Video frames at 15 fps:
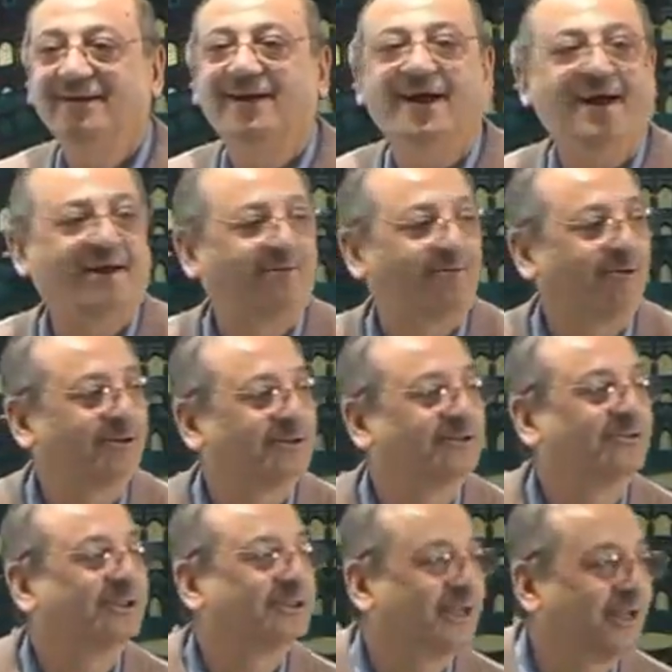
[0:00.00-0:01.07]
And what is
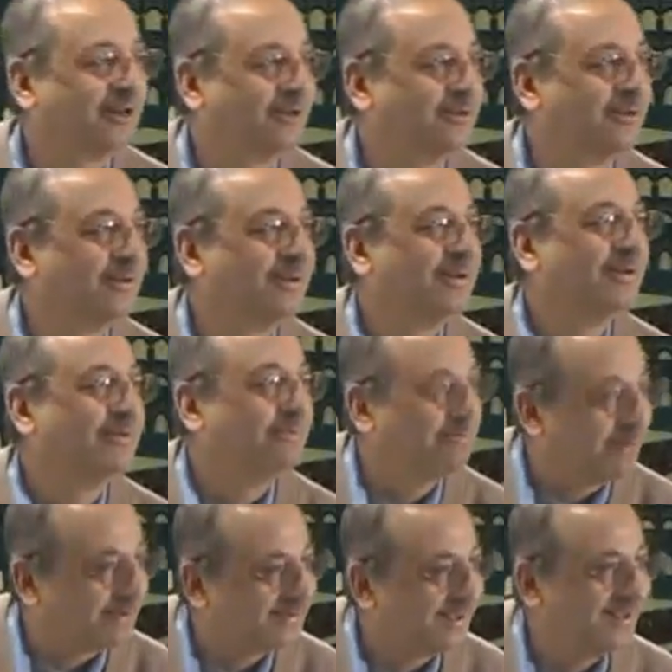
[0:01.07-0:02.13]
rijalu?
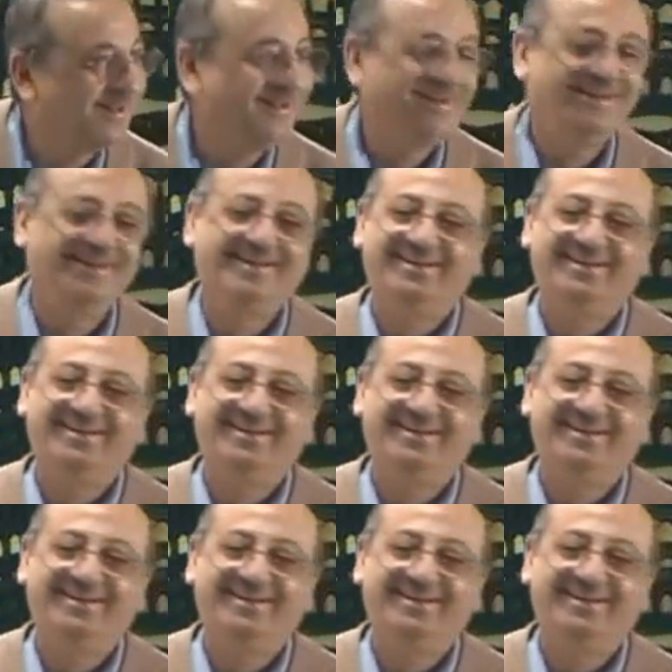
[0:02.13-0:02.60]
Badal.